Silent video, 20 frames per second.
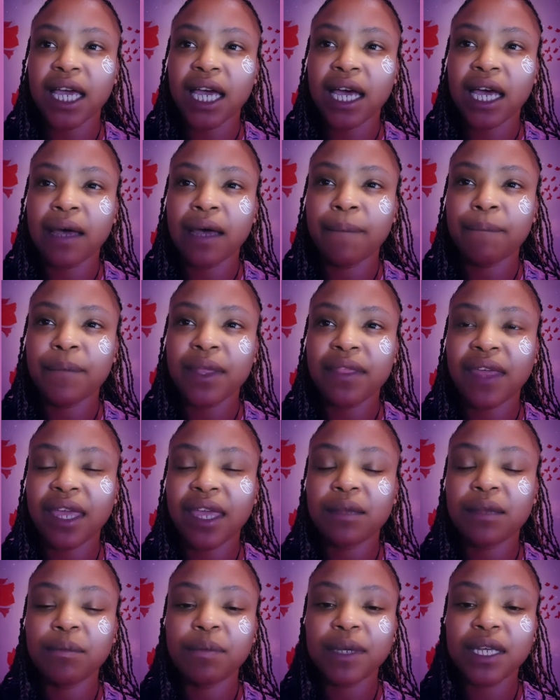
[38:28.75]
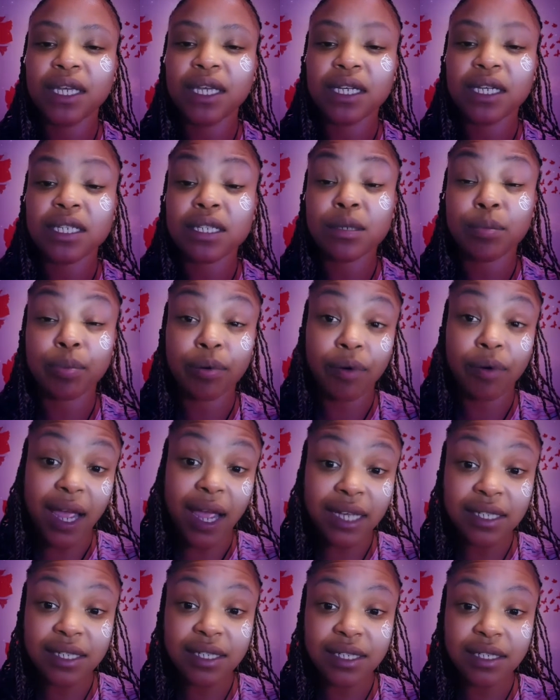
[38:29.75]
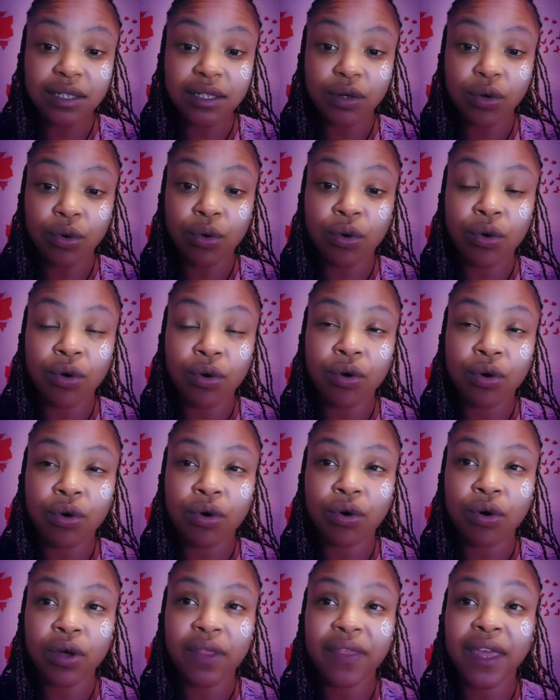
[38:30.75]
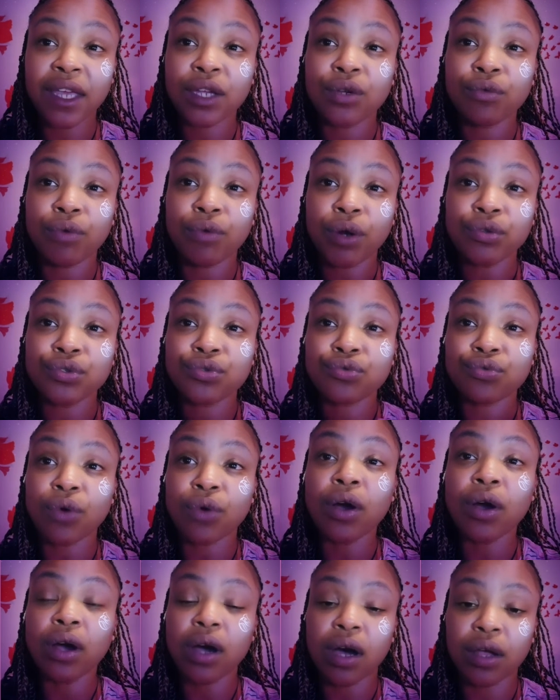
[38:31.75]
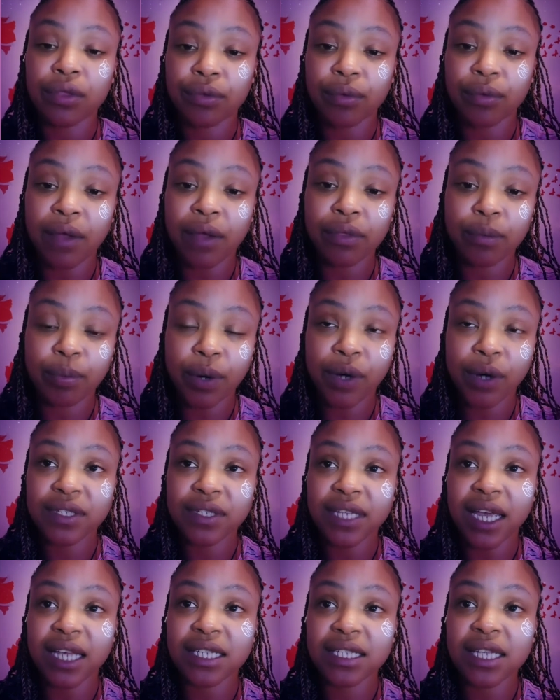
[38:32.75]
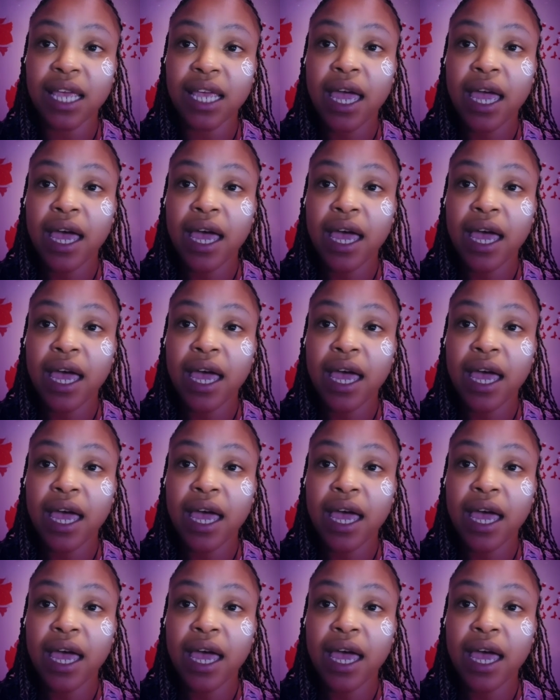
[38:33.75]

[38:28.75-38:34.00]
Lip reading: they can be suppressed or they can grow stronger throughout the process